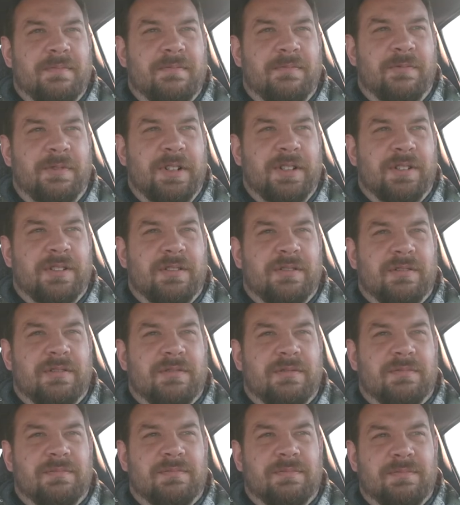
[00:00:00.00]

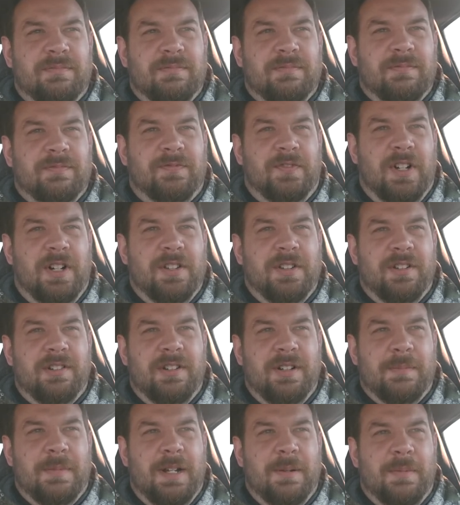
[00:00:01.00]
real father
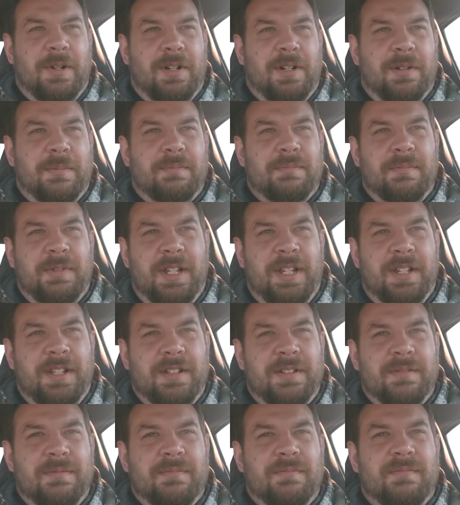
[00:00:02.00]
and my mom,
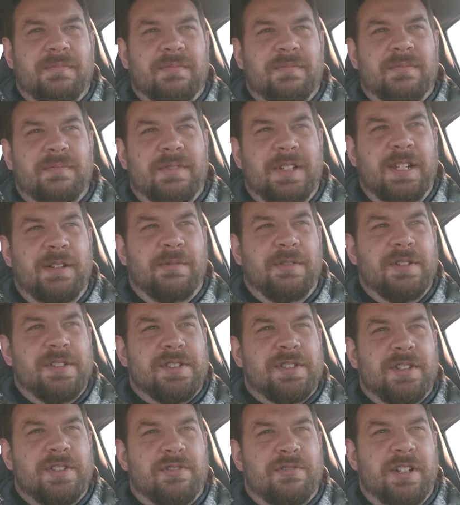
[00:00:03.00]
and he
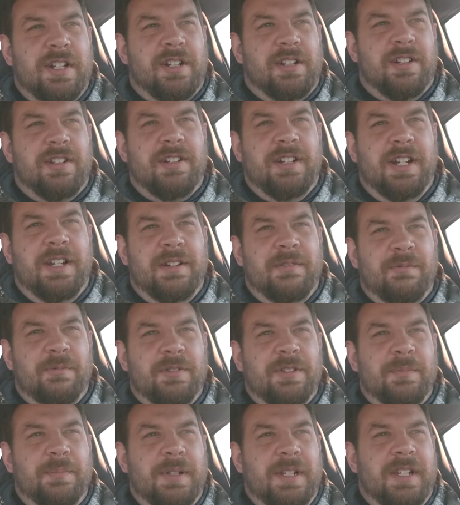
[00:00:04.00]
was a drinker and
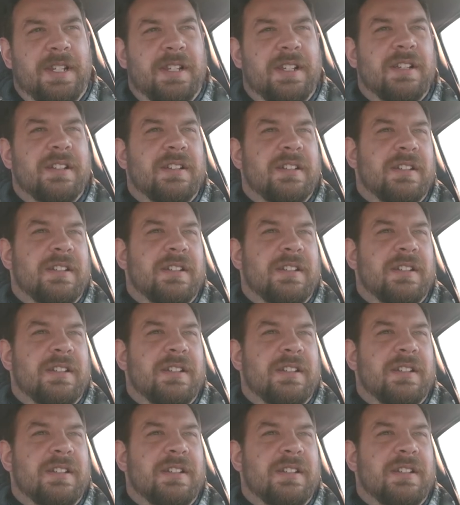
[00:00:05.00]
would be